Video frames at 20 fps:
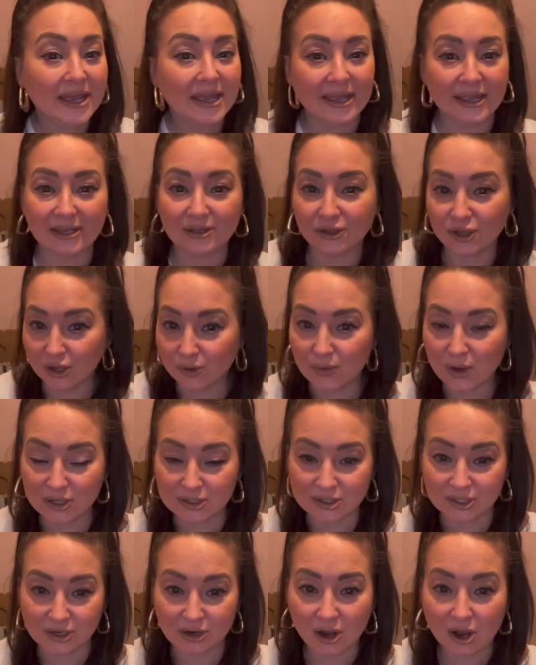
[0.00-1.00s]
He knew where
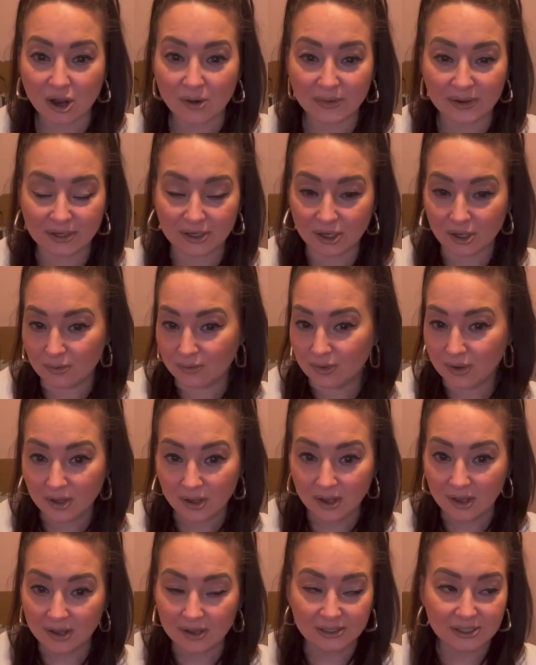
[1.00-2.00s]
to go. He knew,
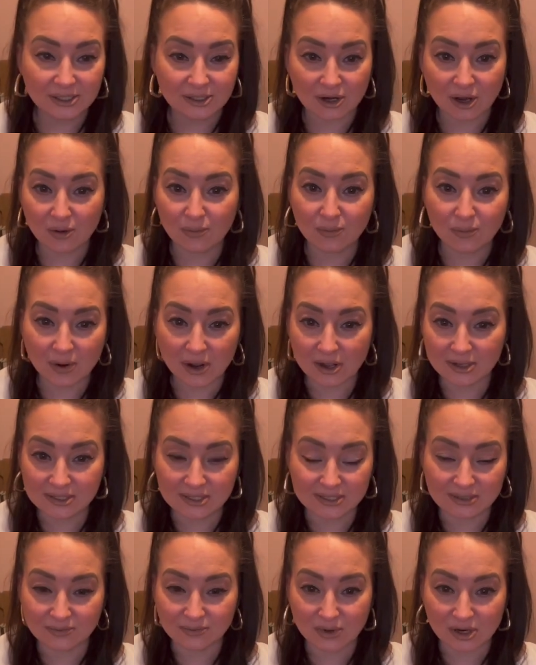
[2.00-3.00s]
you know, where
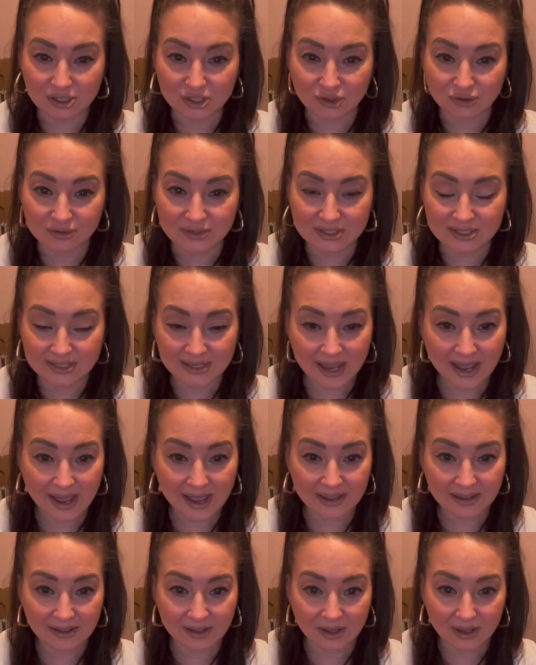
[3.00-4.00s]
she could
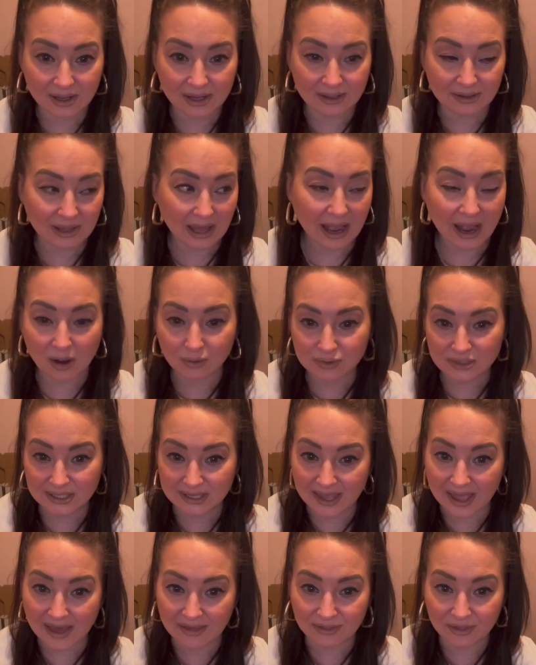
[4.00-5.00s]
stay, how to
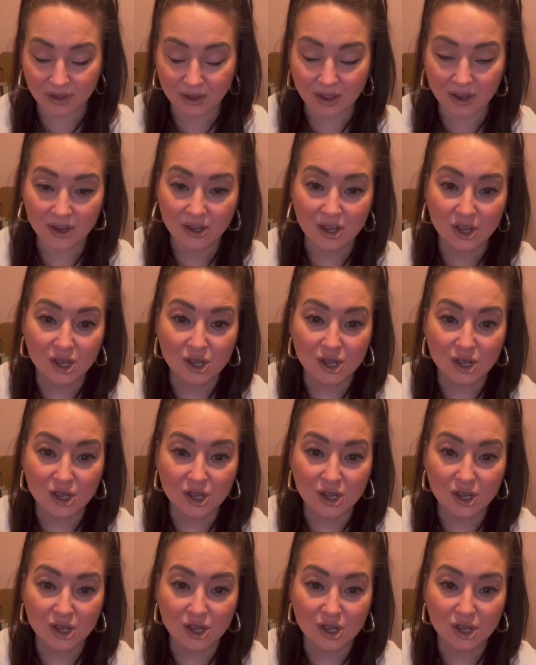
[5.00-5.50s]
get there.